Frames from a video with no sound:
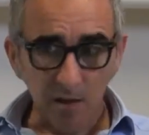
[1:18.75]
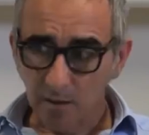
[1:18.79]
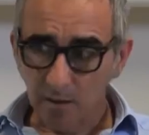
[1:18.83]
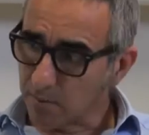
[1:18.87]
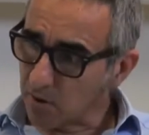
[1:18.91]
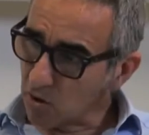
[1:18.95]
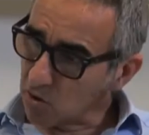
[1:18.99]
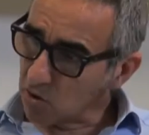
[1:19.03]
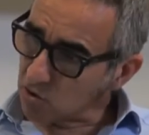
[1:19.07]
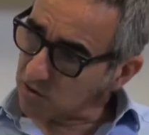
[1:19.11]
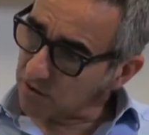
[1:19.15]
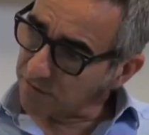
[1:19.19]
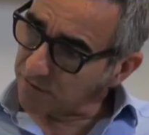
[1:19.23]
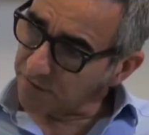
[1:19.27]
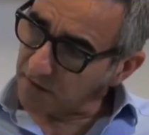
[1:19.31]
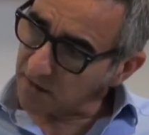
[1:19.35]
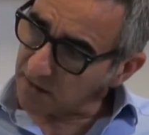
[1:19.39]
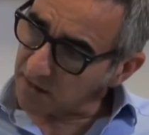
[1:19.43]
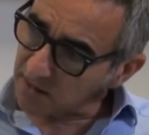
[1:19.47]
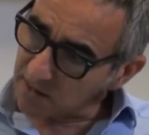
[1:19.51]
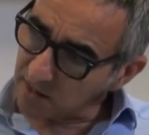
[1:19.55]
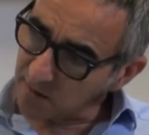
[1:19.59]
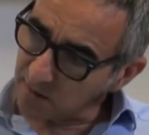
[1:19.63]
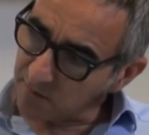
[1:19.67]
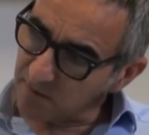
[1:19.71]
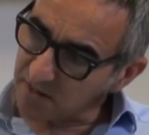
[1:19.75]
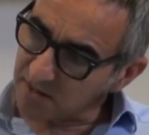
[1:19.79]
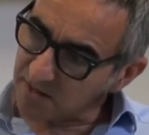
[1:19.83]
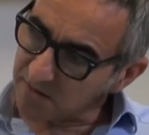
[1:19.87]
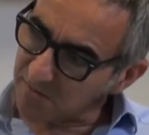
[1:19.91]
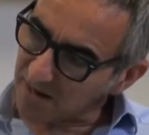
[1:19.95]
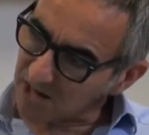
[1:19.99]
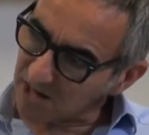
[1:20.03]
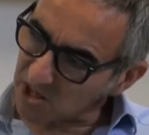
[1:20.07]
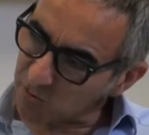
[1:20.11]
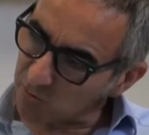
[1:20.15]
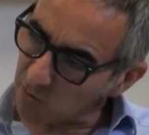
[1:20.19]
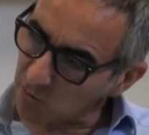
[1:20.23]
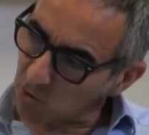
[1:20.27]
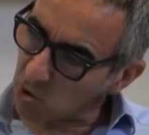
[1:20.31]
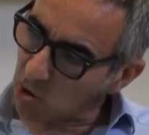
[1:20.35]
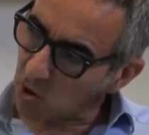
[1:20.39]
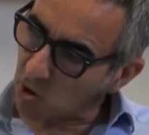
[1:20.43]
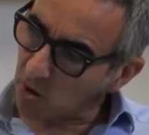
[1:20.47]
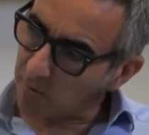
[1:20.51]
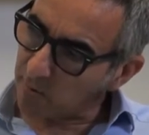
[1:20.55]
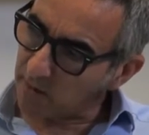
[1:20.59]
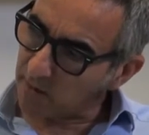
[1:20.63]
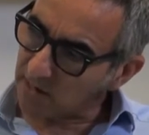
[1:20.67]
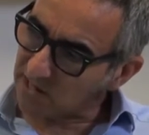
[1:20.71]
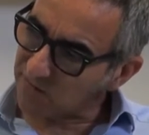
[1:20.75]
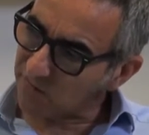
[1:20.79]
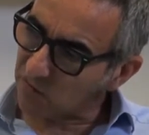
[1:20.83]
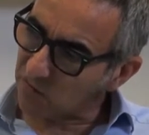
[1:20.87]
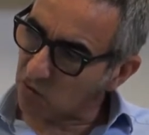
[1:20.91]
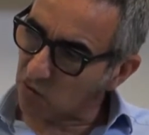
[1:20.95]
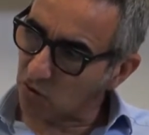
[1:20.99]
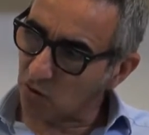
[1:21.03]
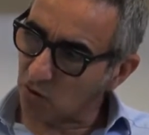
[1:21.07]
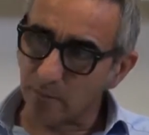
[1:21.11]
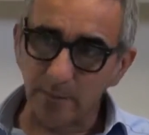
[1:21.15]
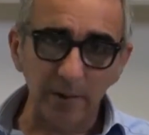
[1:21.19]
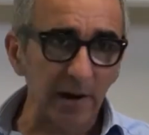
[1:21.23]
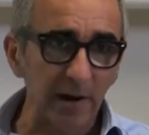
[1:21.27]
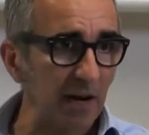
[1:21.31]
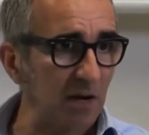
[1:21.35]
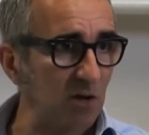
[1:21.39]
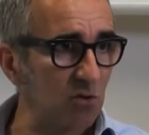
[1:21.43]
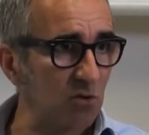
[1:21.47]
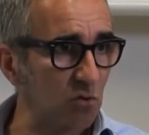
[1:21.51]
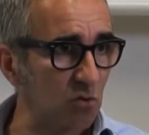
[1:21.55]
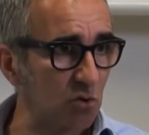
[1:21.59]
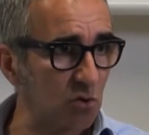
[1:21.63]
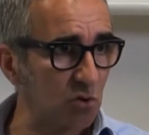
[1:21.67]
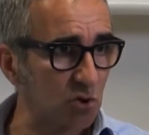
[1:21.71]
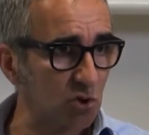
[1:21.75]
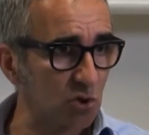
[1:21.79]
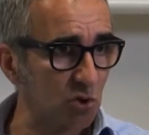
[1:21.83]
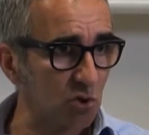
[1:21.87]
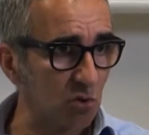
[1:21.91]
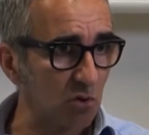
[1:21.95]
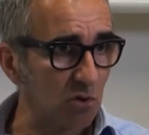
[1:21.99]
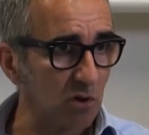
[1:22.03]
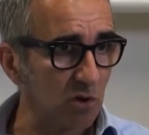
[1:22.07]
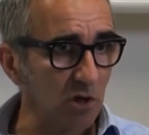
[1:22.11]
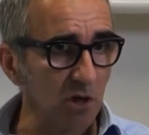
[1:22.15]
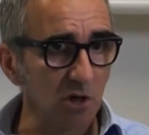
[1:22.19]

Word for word: because the fingertip is much more complex for your brain to control.